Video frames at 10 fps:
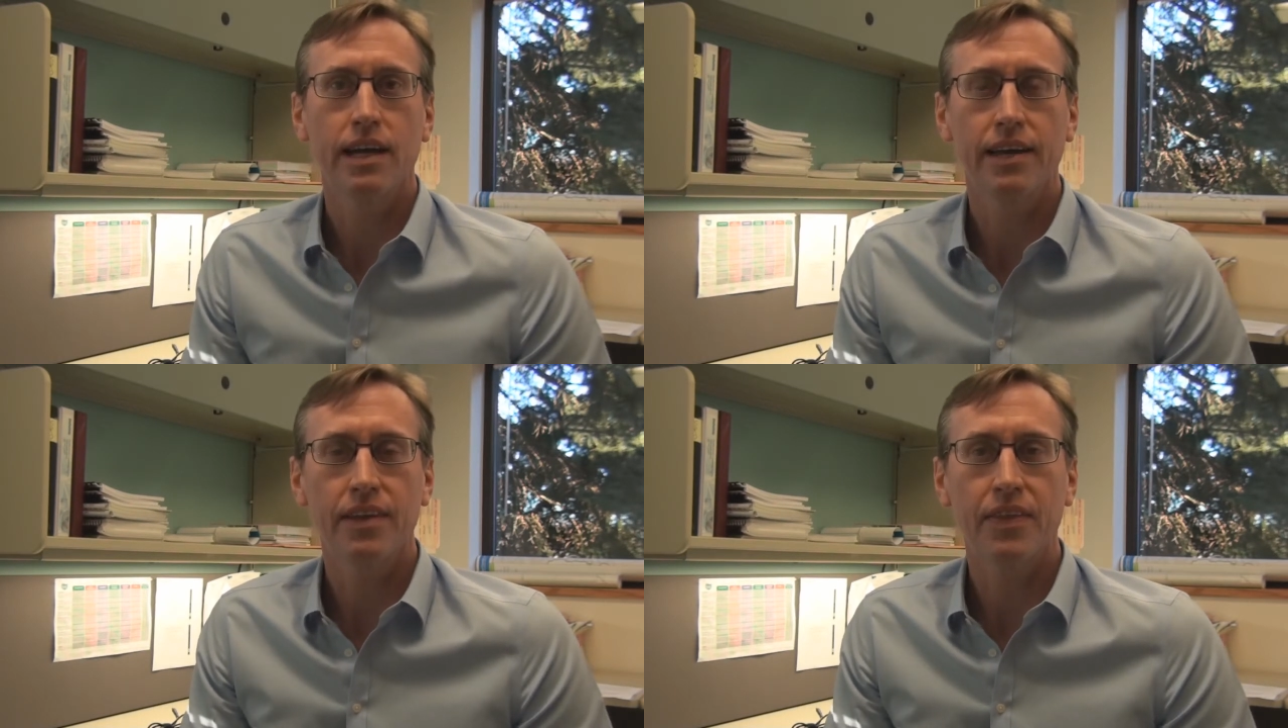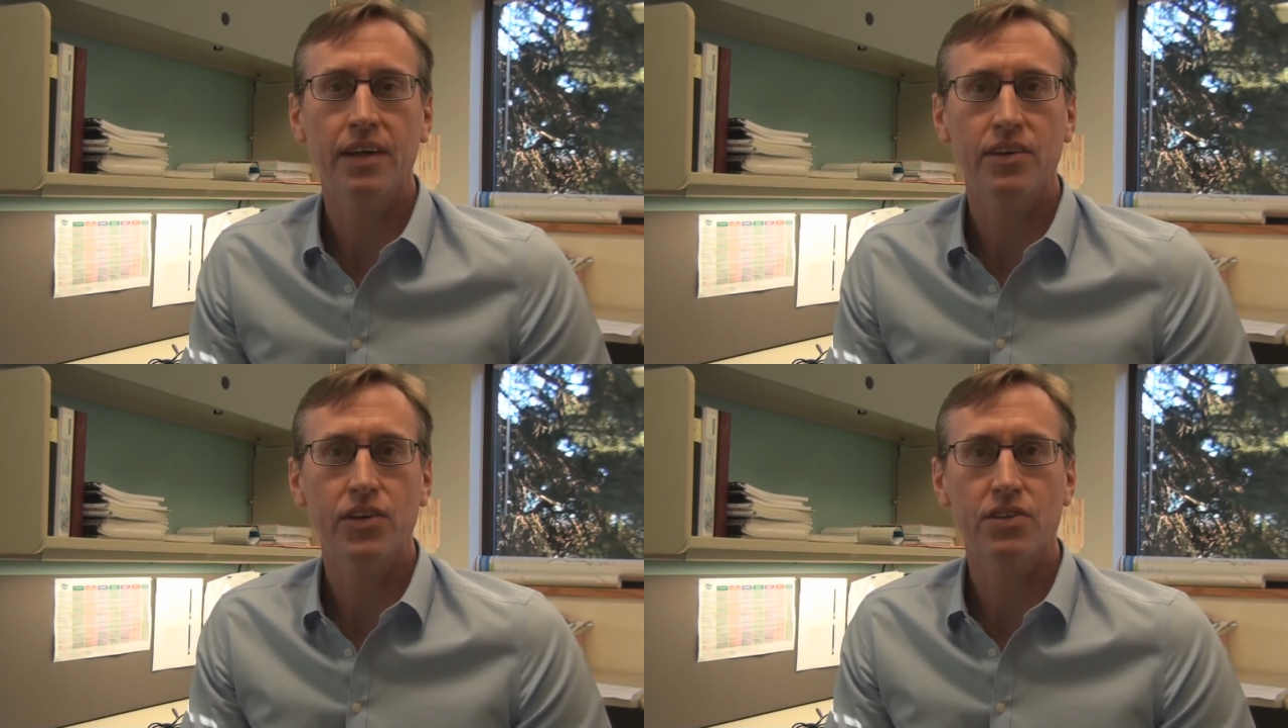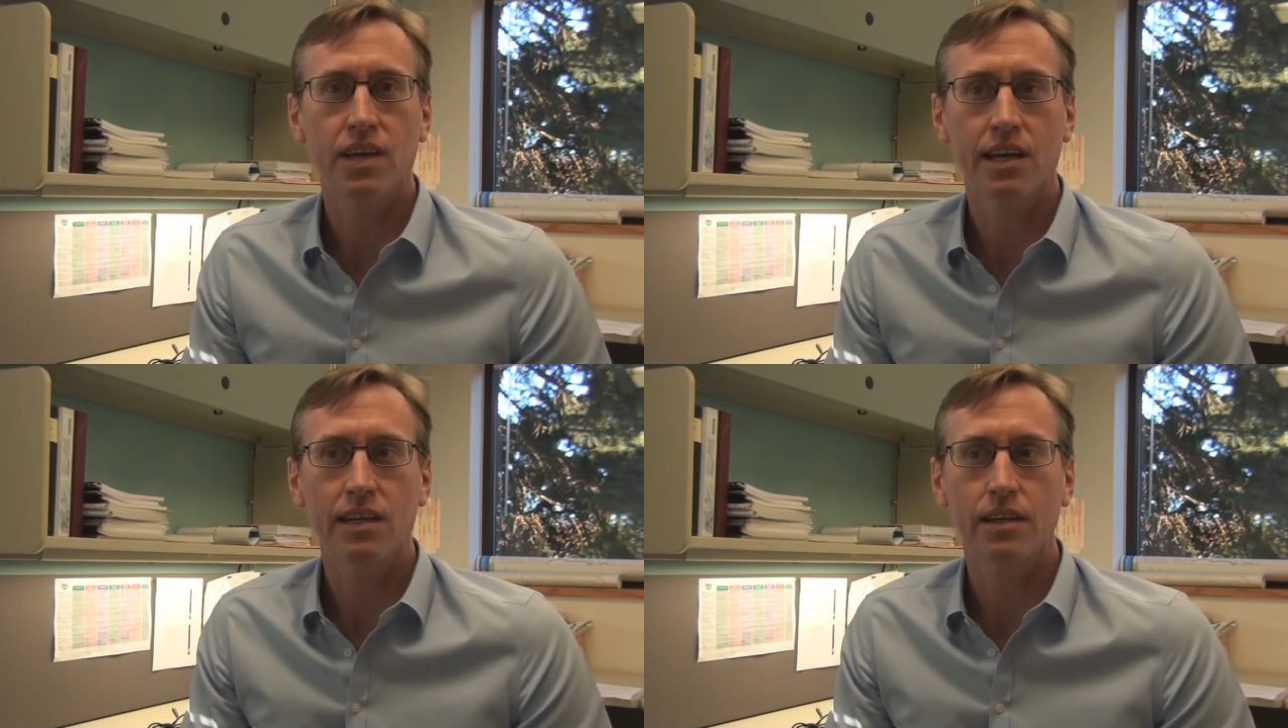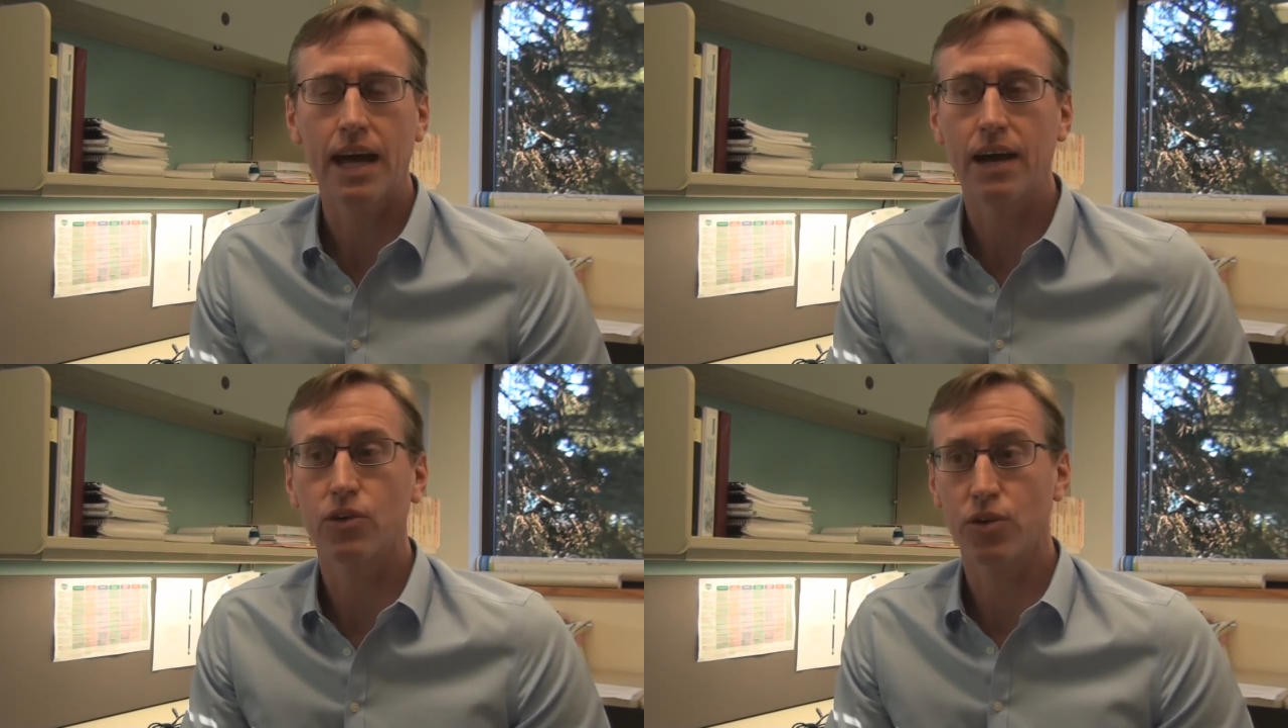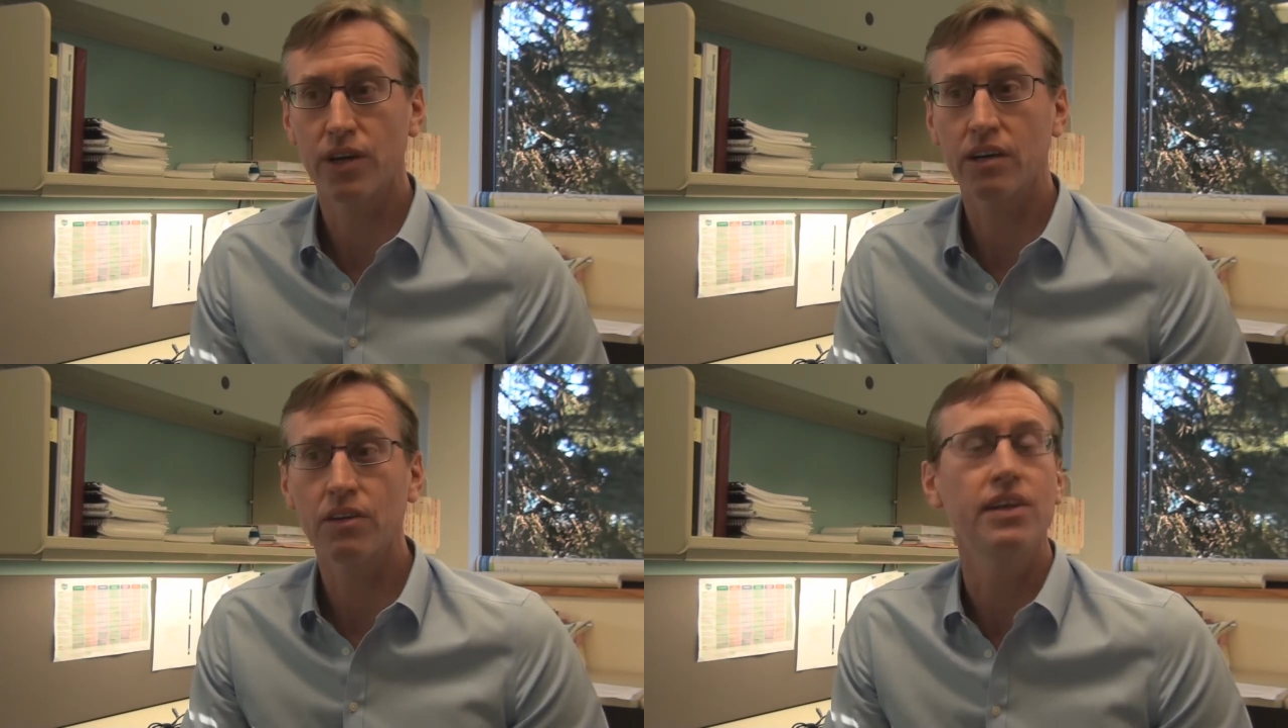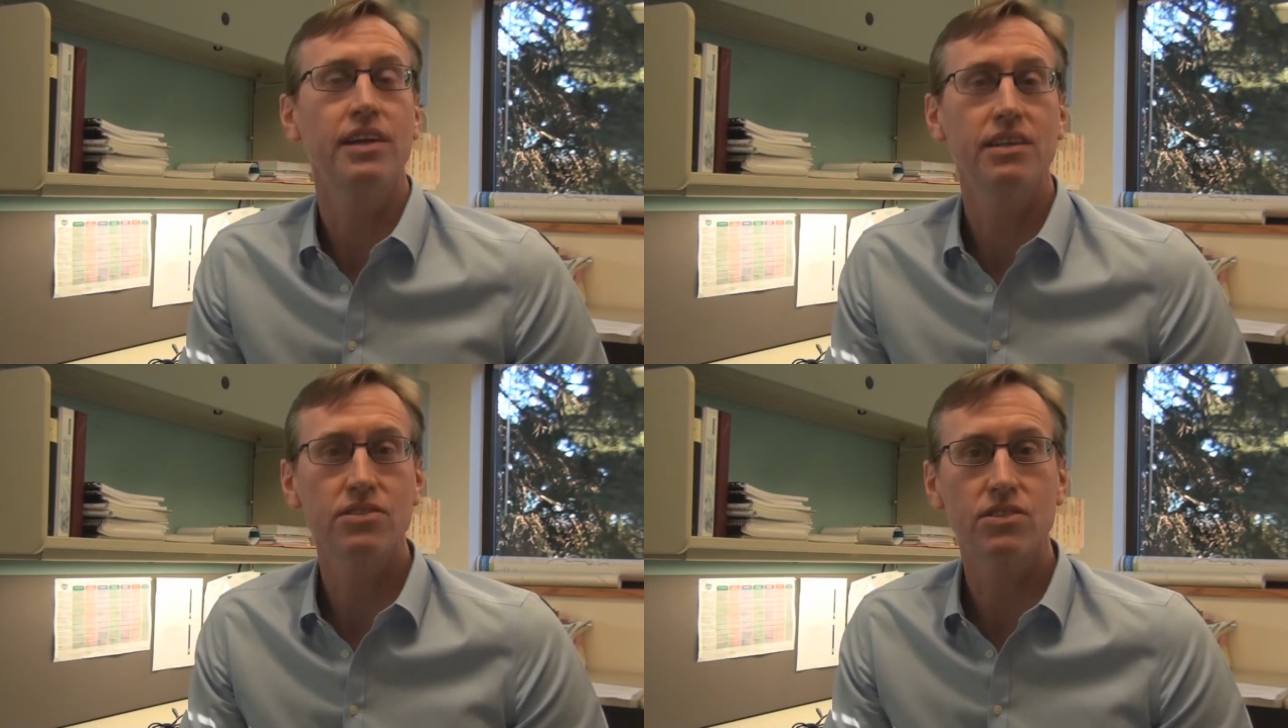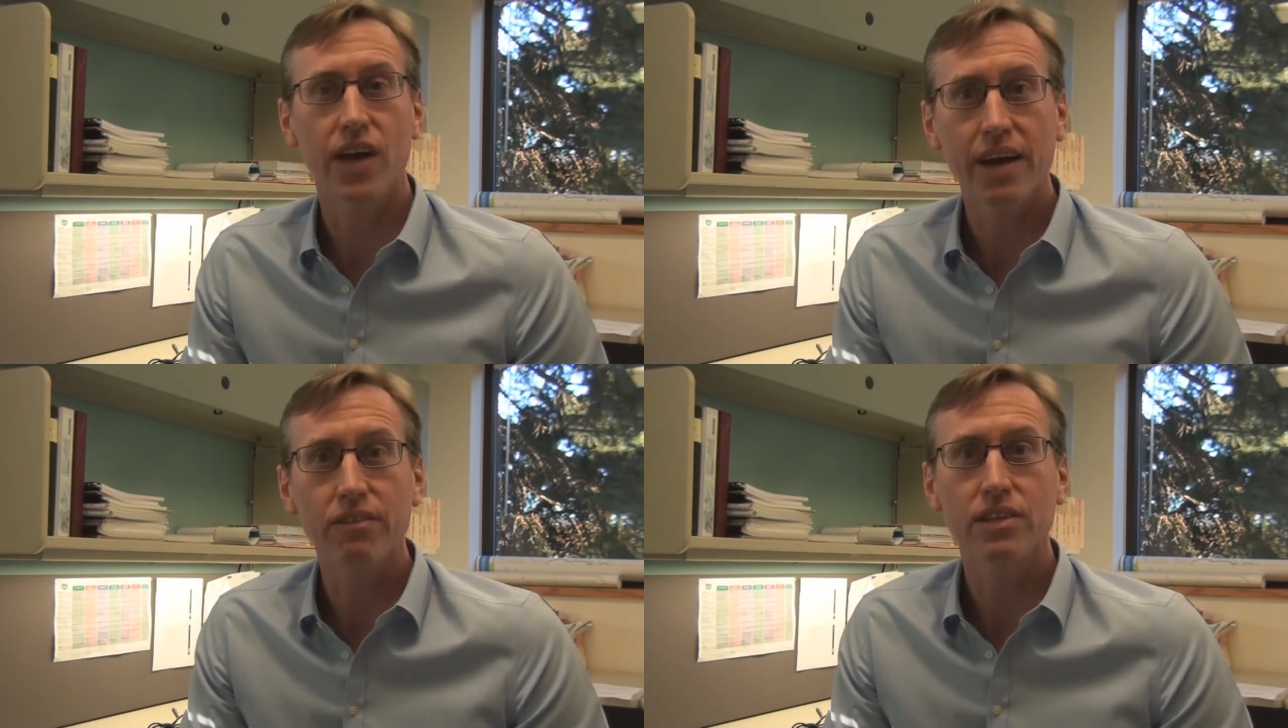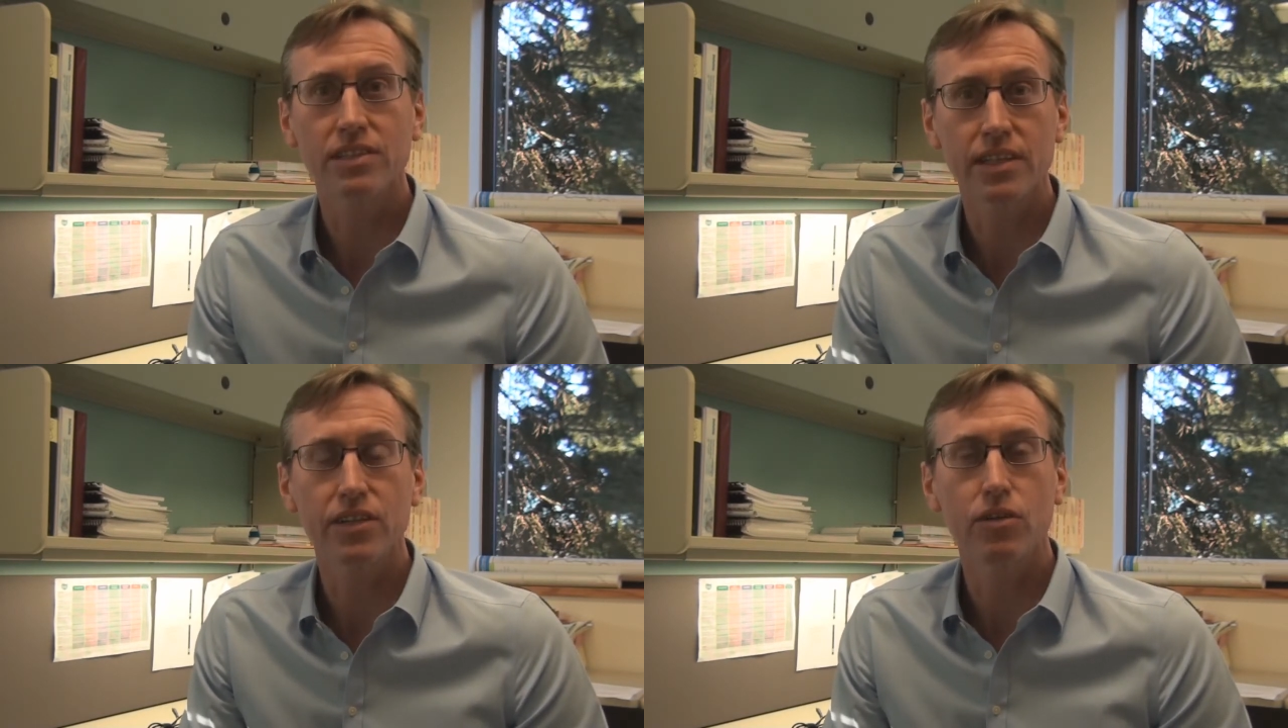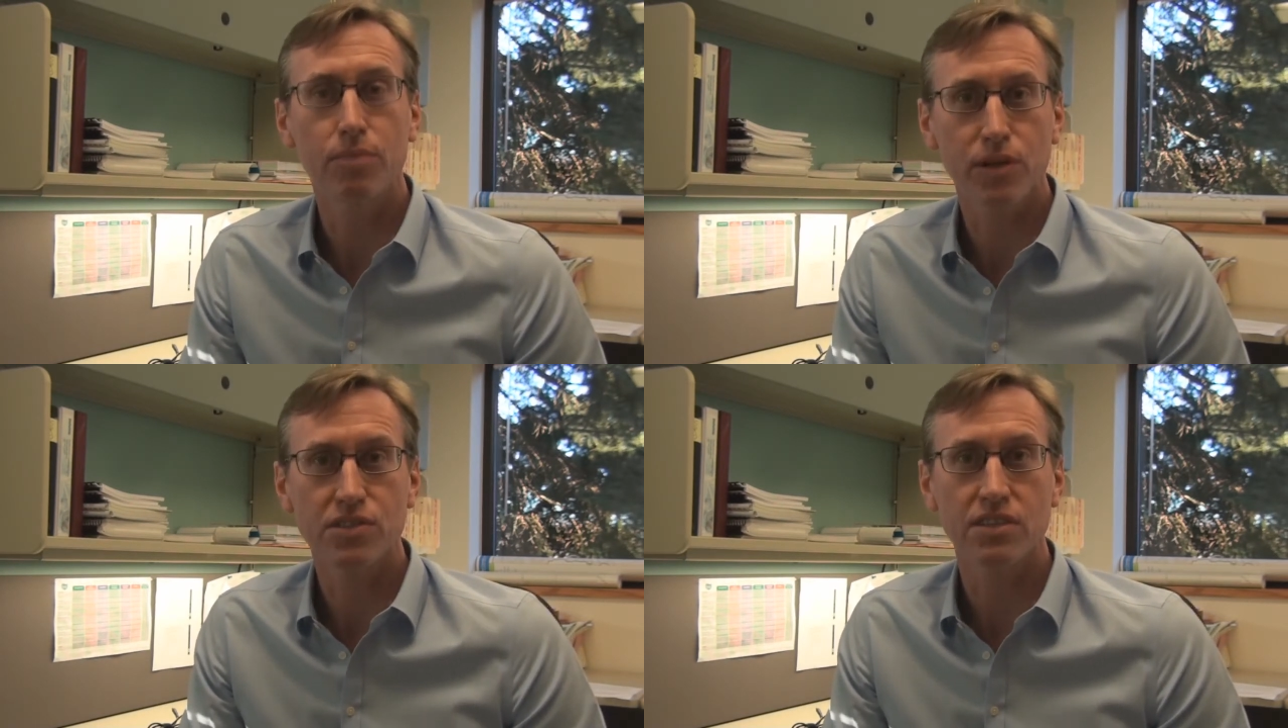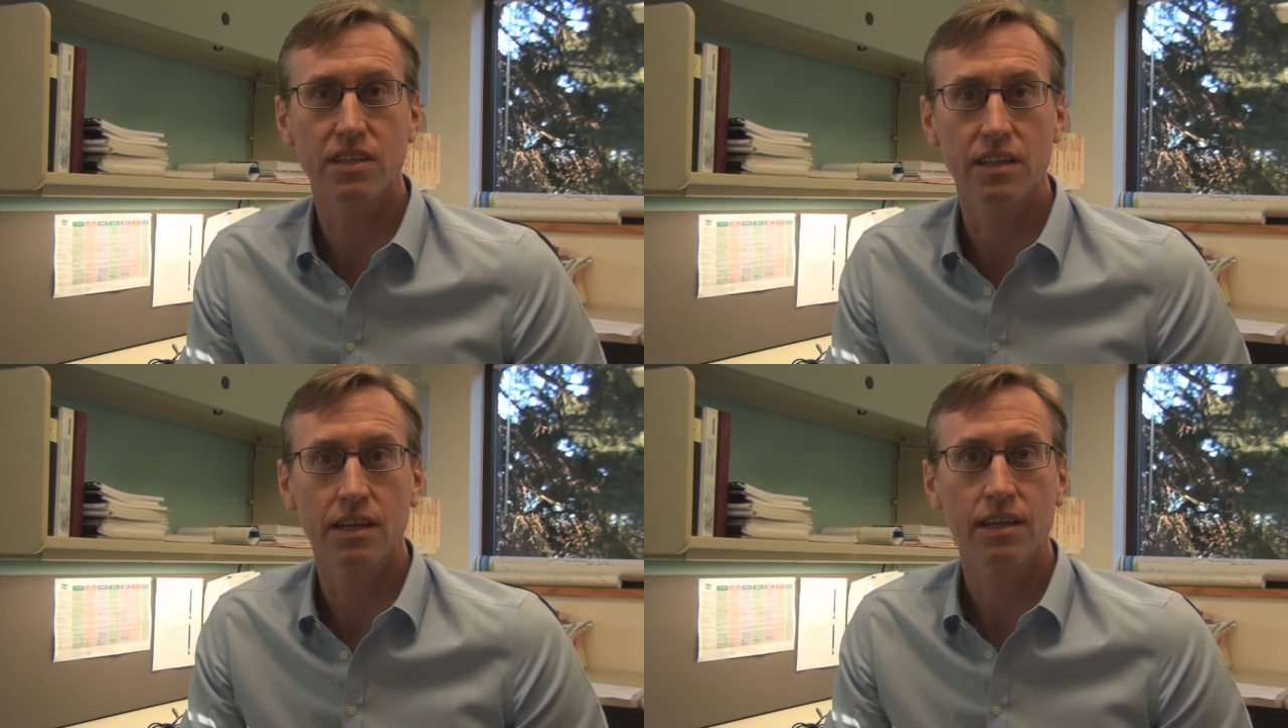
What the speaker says: and that they understand how critical it is to every single person